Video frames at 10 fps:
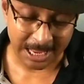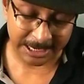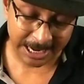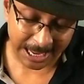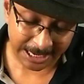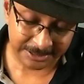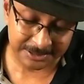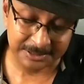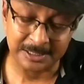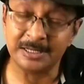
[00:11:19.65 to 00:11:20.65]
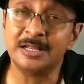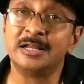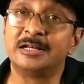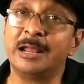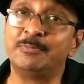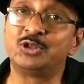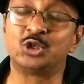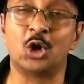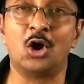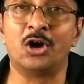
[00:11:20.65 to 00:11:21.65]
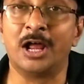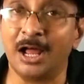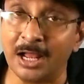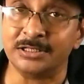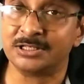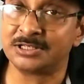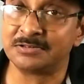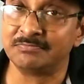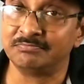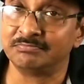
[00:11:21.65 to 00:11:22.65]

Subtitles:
are either clubs or hearts.